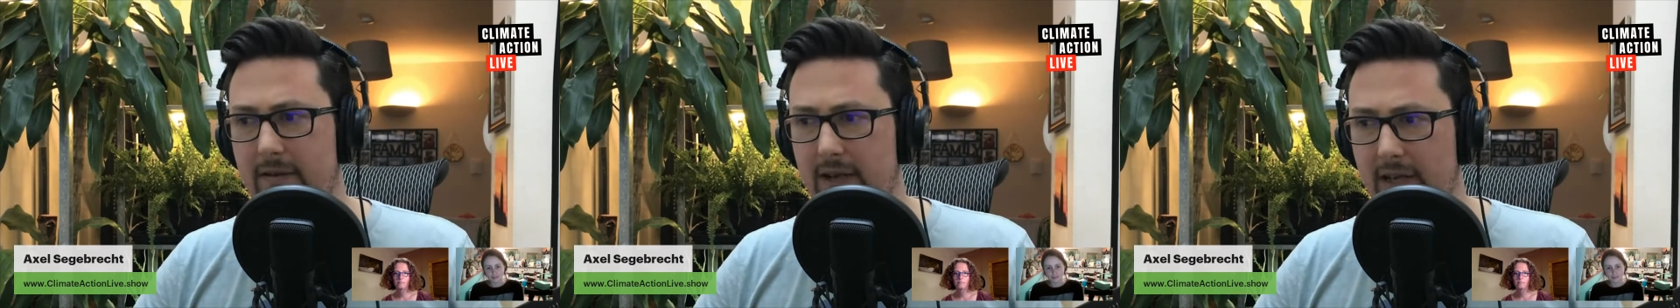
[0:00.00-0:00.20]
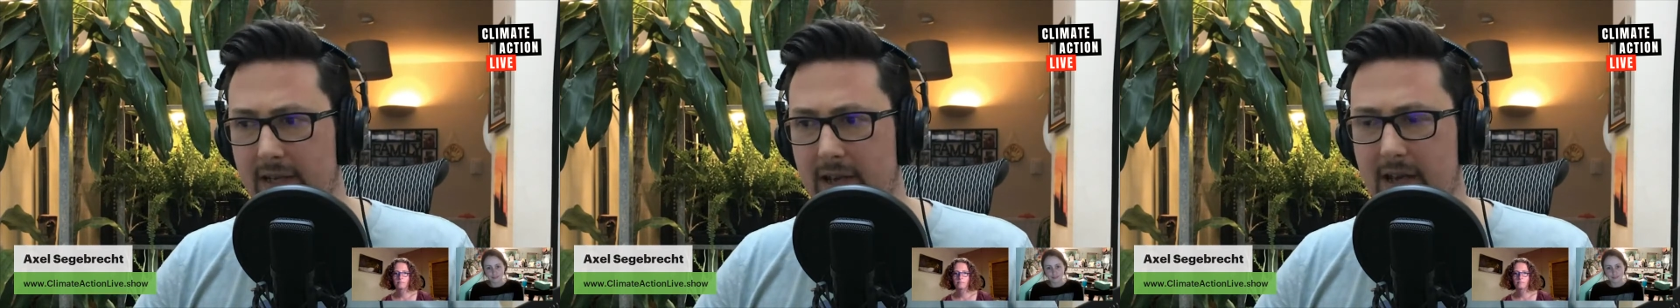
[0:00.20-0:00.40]

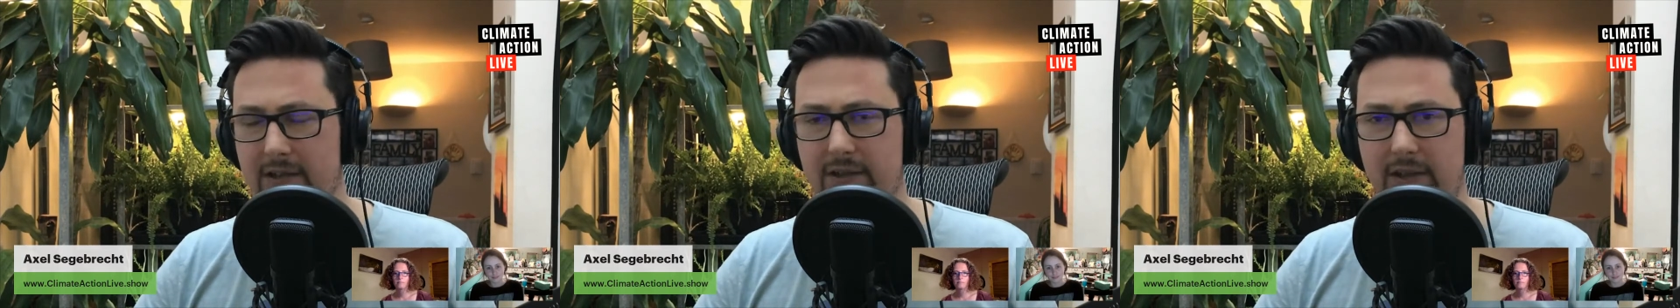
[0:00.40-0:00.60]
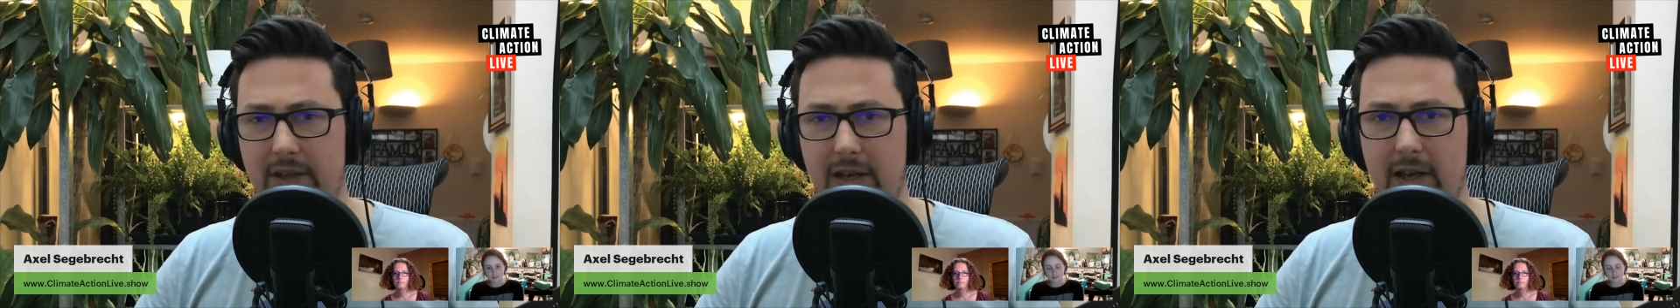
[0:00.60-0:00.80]

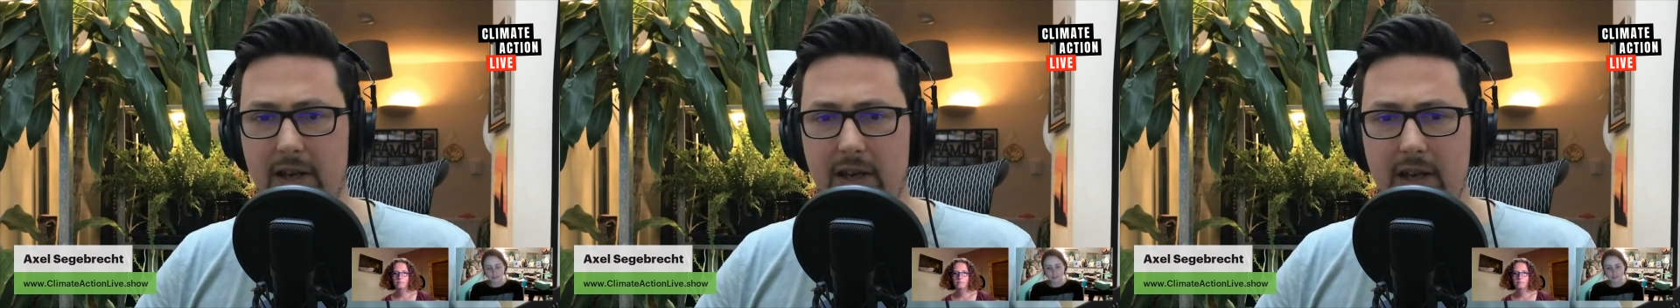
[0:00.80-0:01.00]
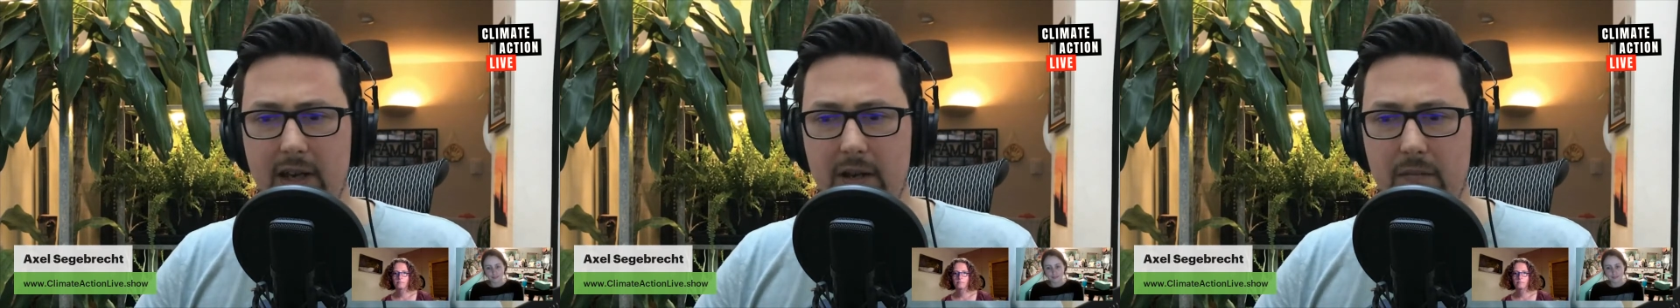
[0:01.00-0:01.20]
Asda,
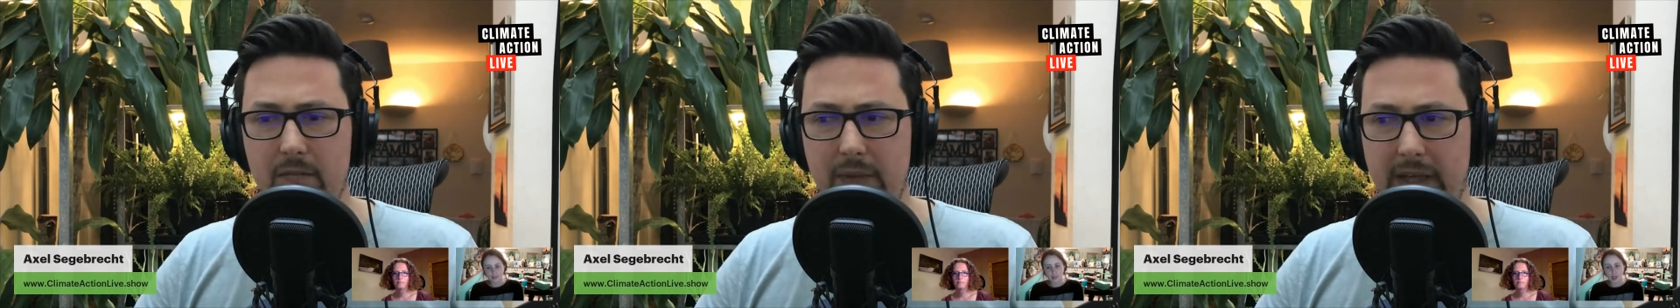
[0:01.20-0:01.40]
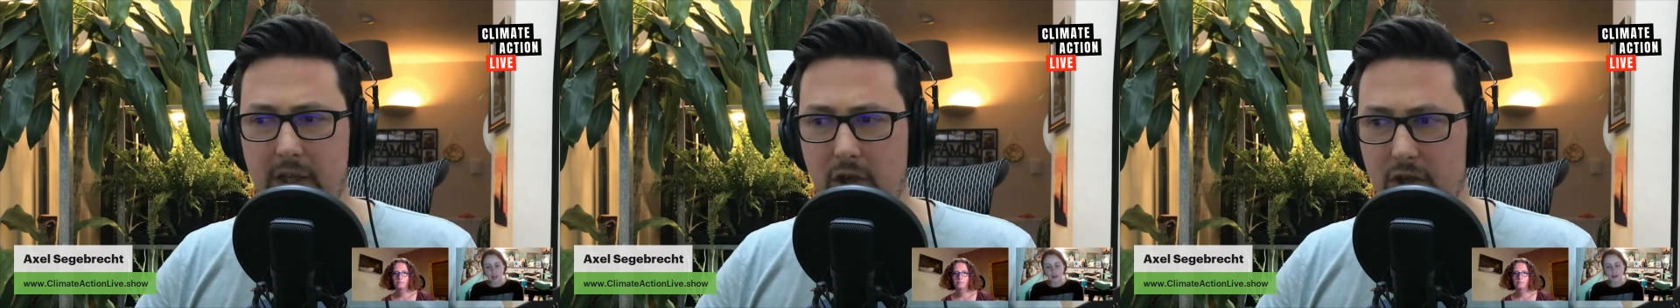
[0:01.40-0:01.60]

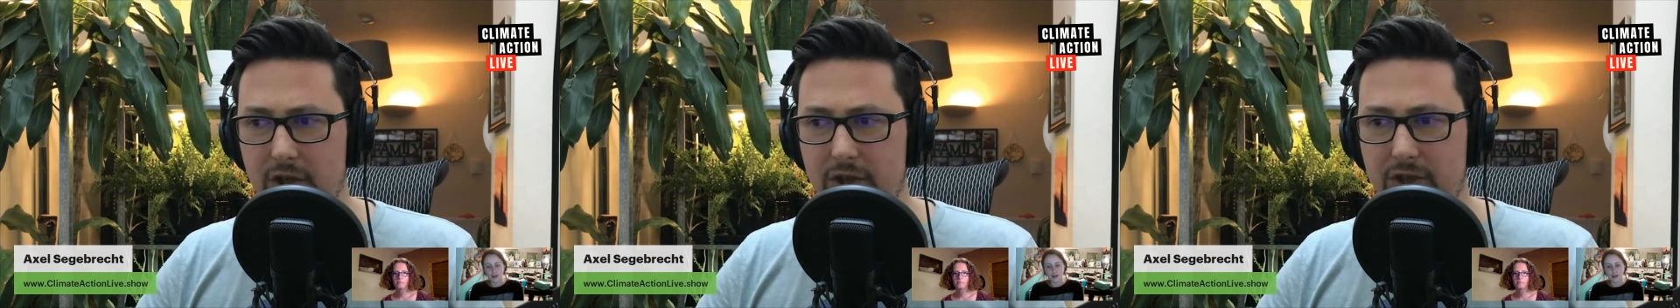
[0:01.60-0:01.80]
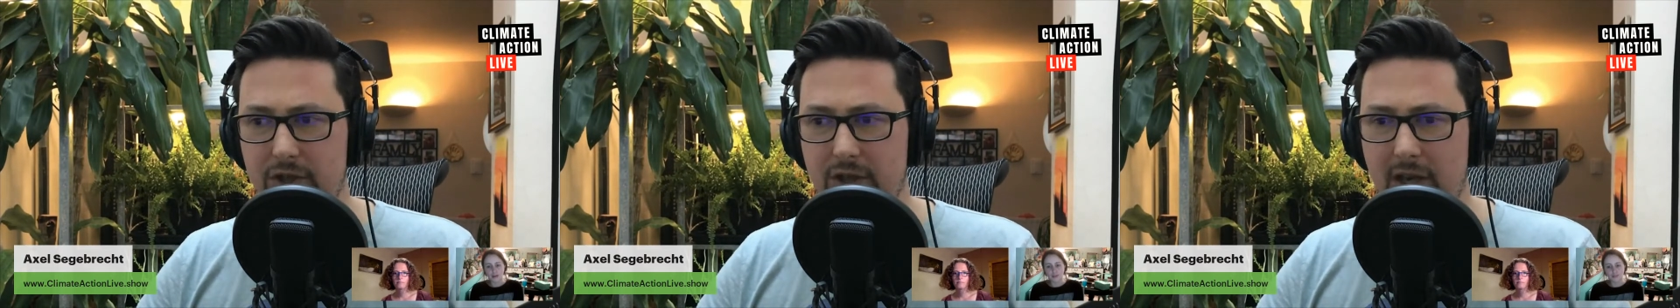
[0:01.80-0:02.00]

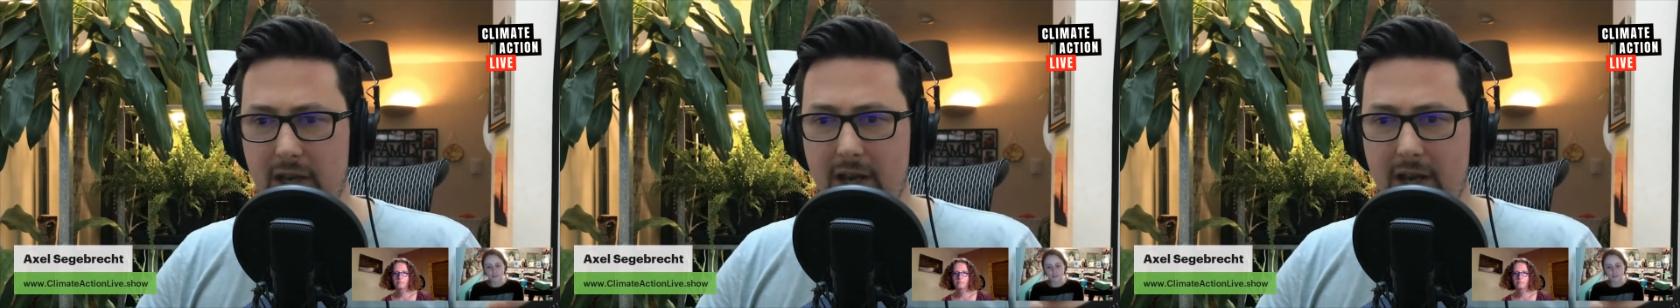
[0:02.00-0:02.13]
because